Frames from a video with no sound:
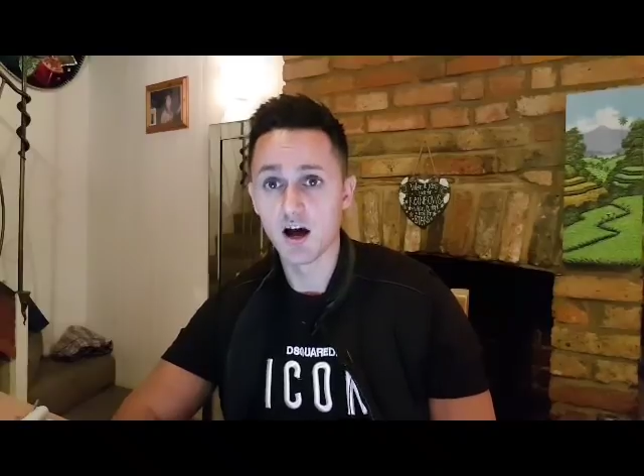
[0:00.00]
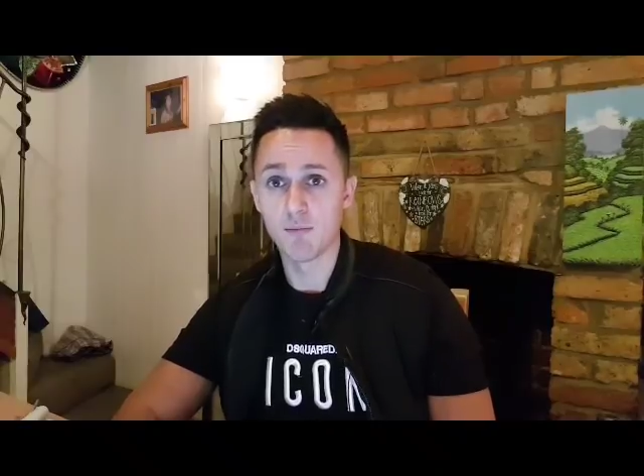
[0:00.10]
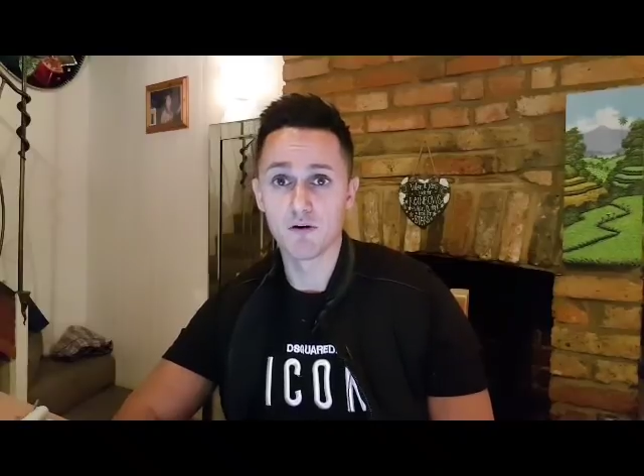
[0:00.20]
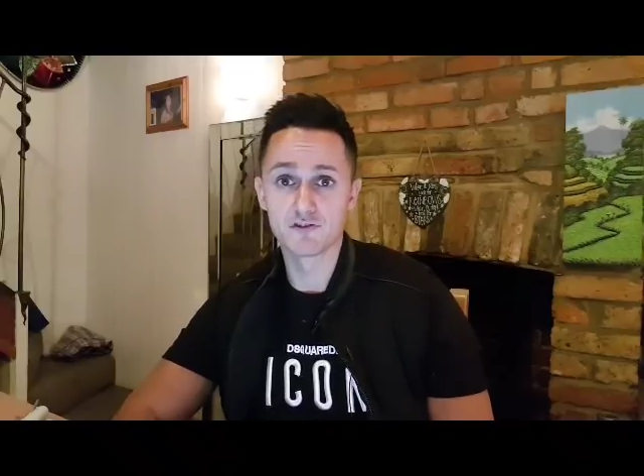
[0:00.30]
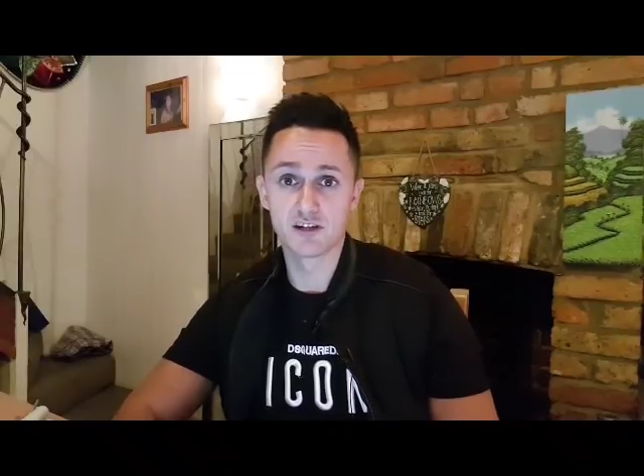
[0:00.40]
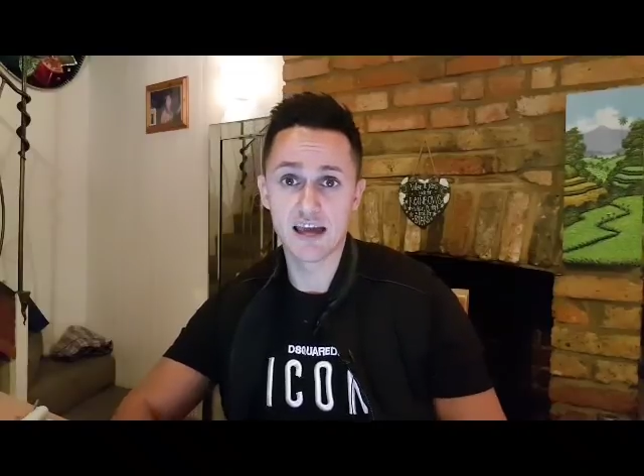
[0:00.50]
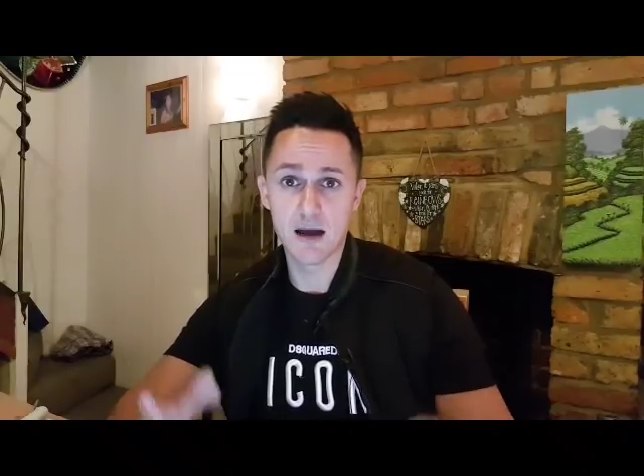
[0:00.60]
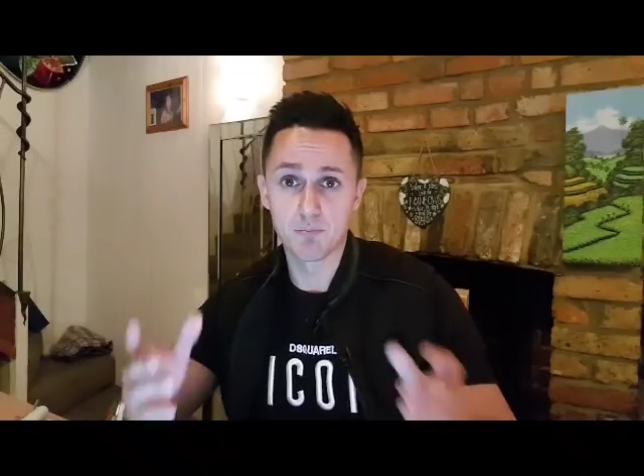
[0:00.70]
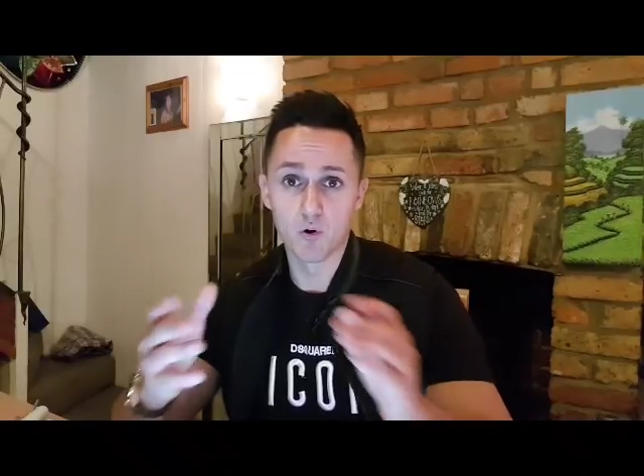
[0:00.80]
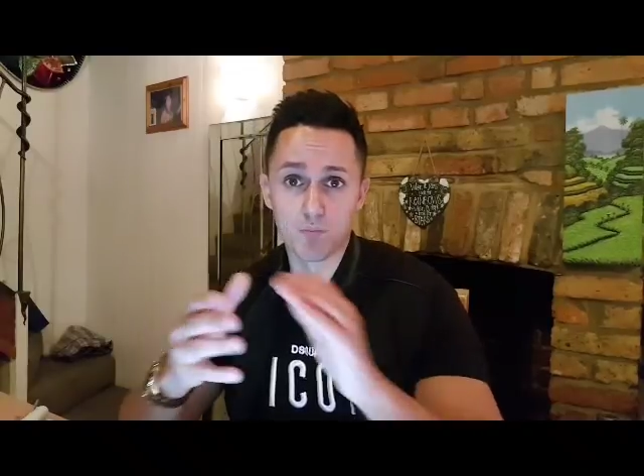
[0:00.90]
I'm off to the
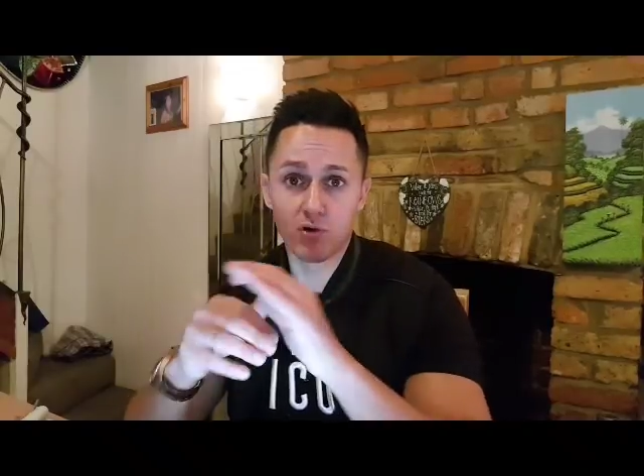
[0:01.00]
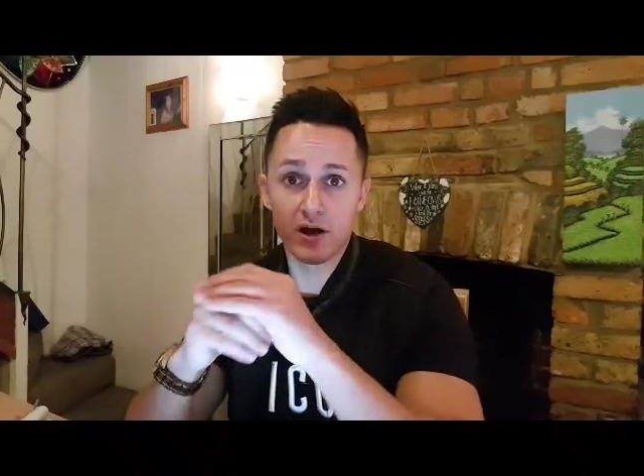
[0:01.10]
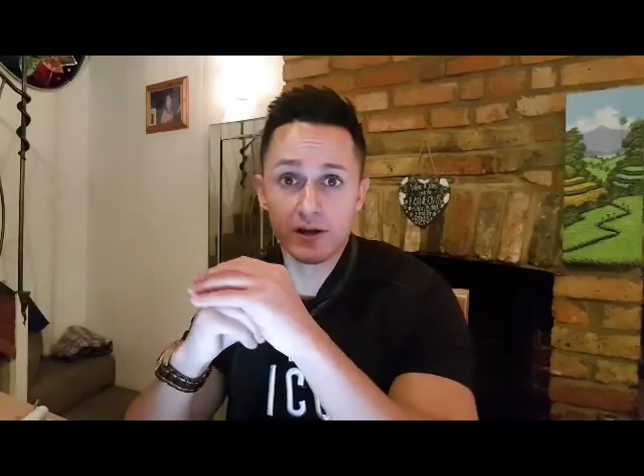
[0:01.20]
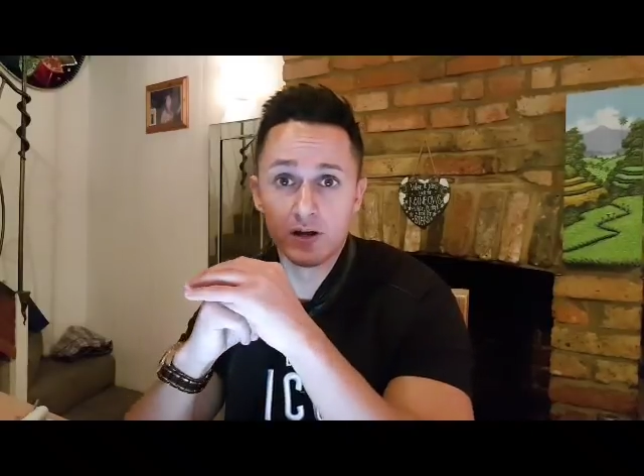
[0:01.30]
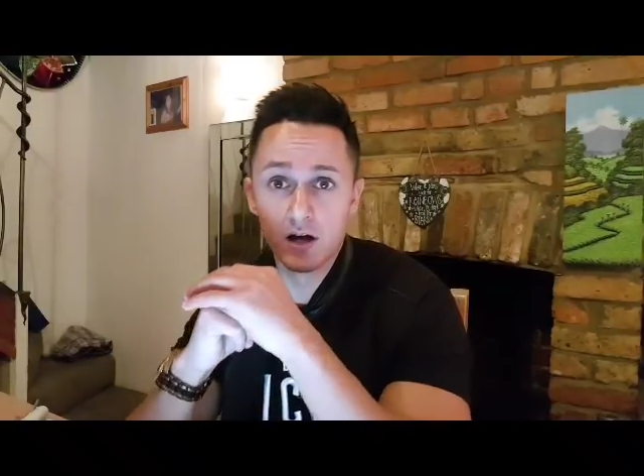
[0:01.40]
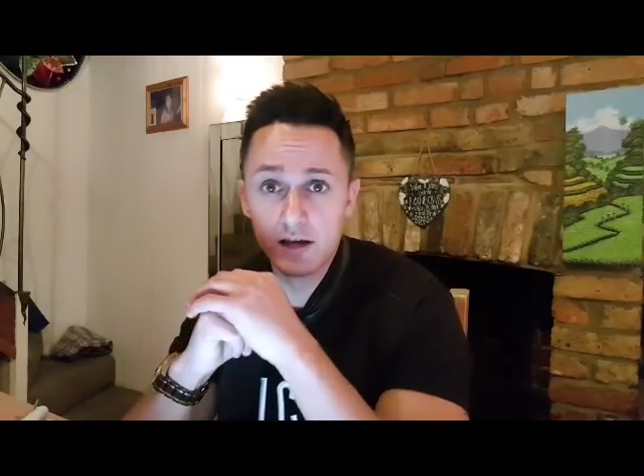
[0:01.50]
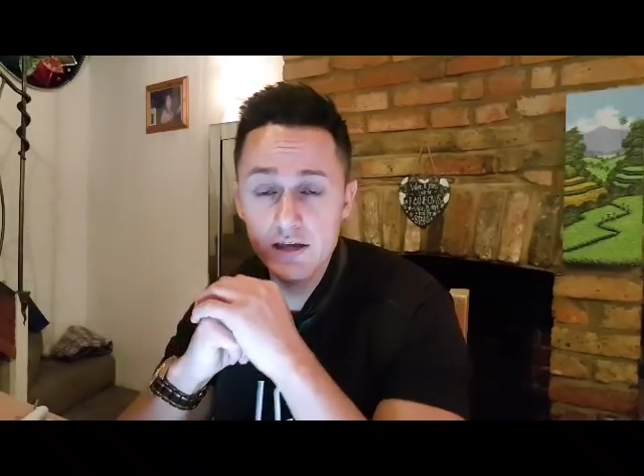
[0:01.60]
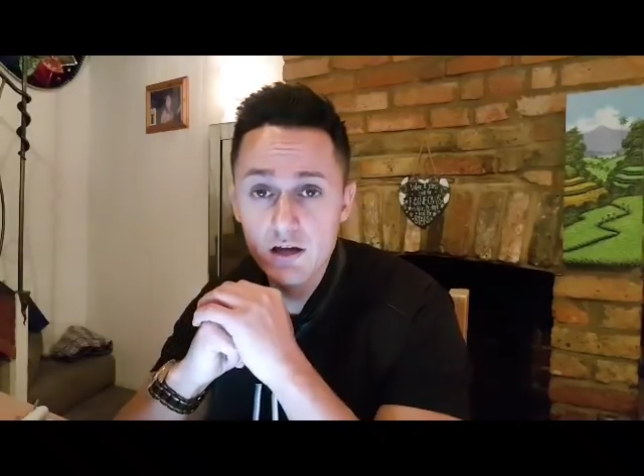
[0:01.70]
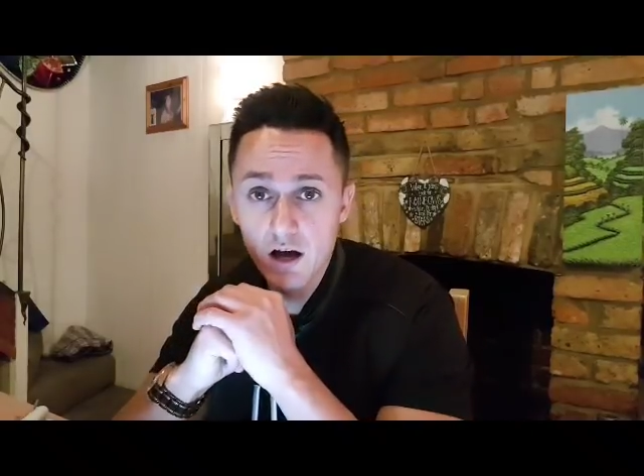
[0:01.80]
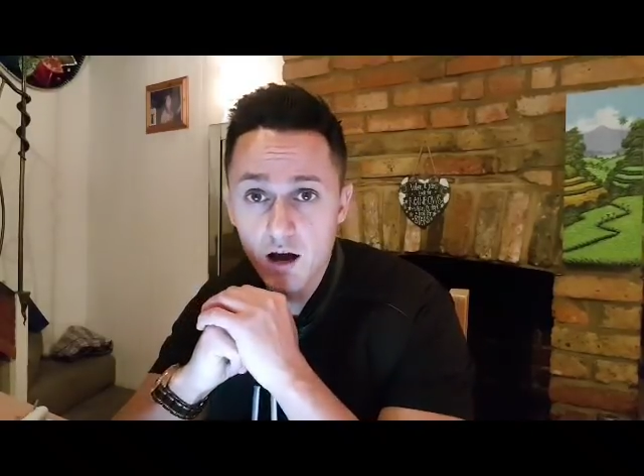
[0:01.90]
airport bright and
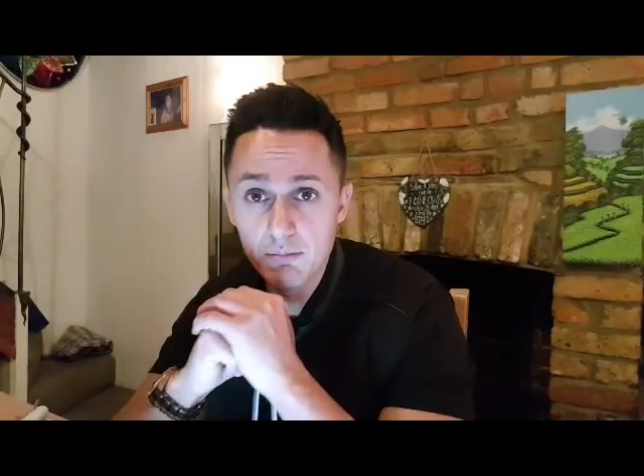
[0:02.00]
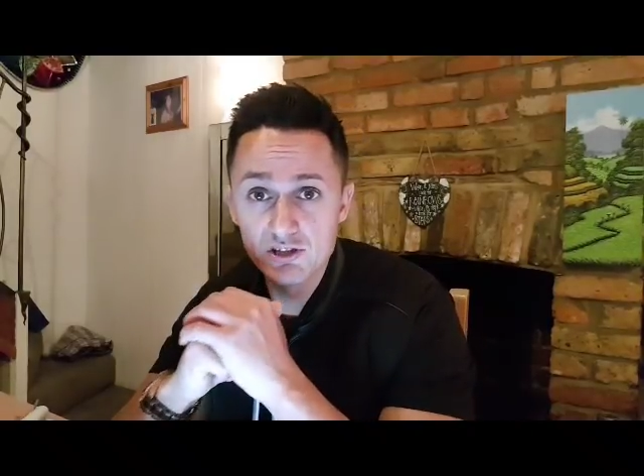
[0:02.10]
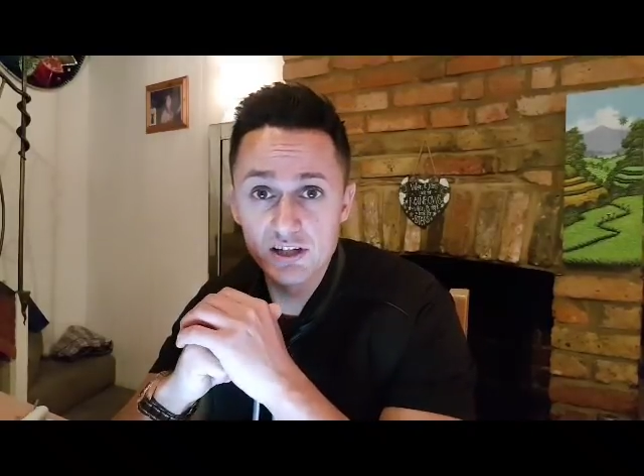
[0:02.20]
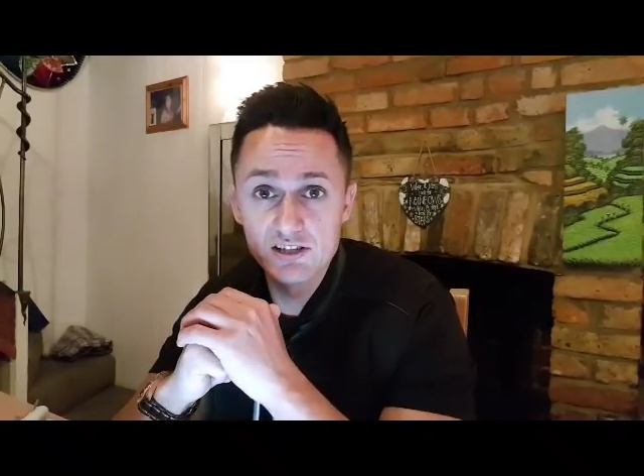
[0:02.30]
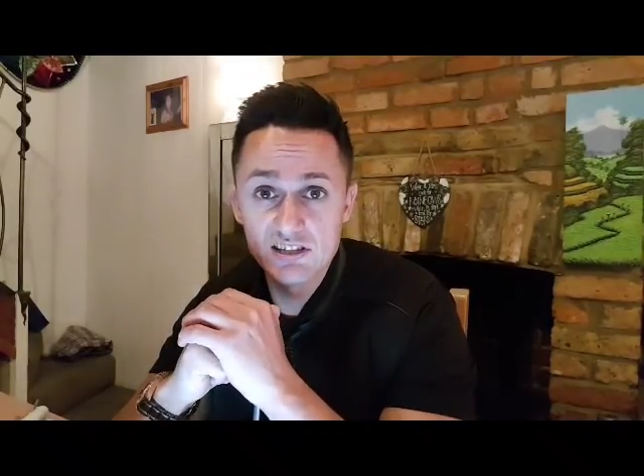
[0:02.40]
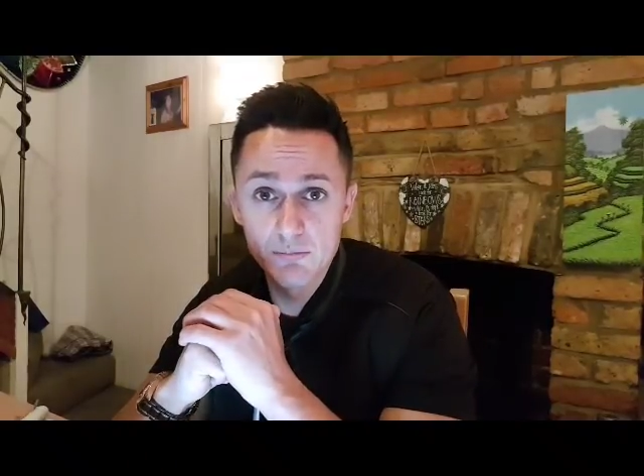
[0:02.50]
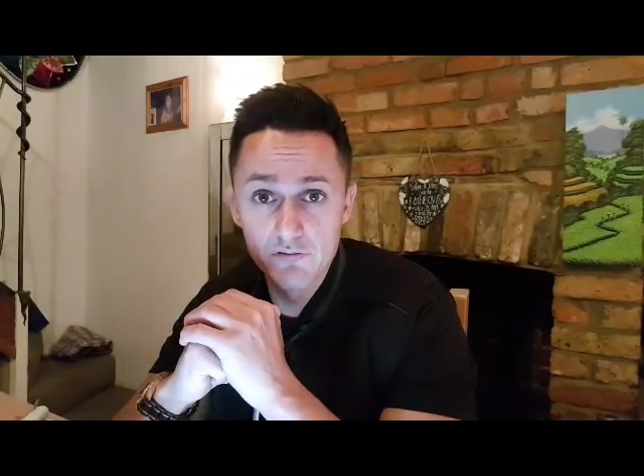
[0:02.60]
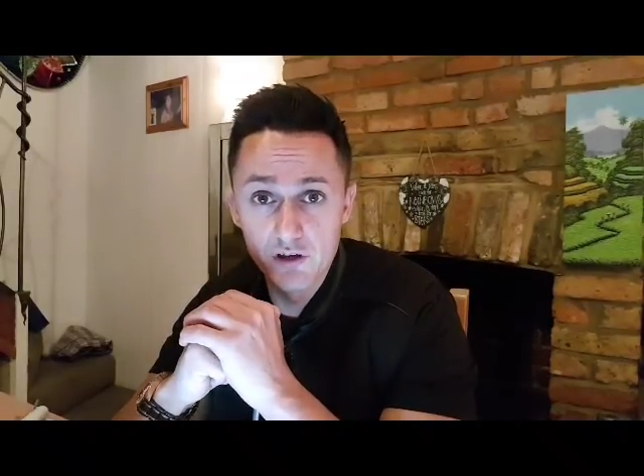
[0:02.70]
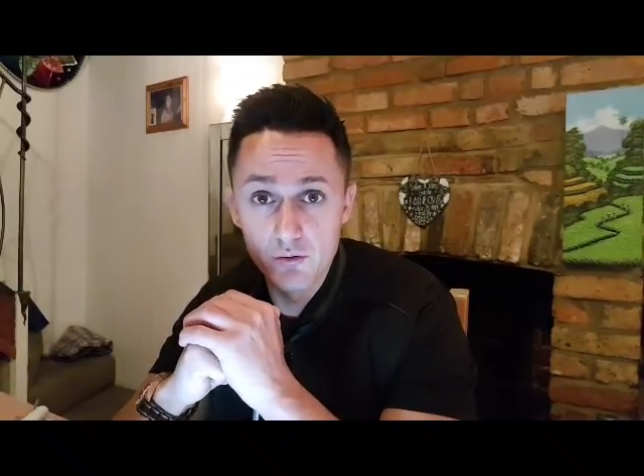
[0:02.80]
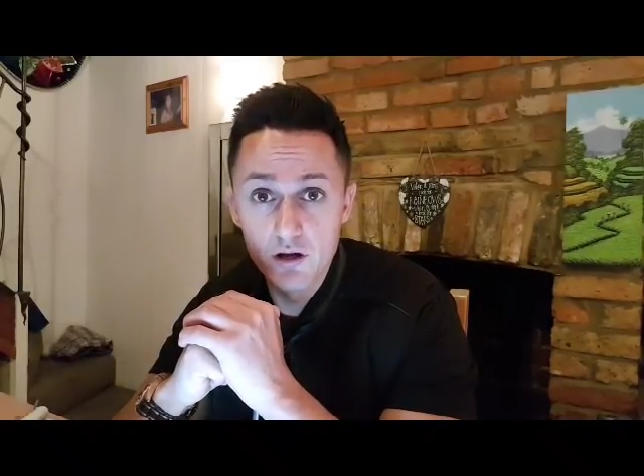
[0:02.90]
early. I'll be seeing some
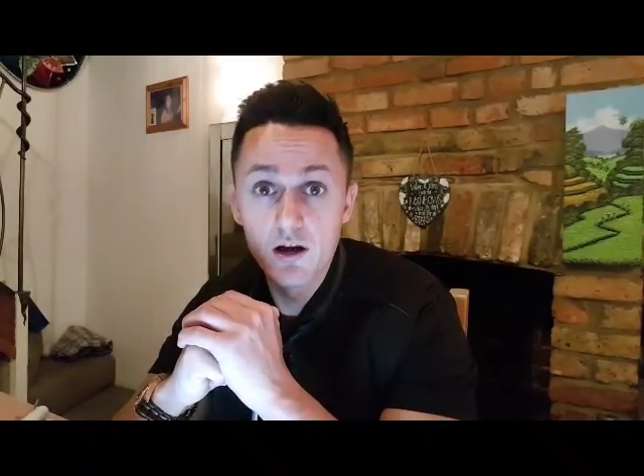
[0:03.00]
of you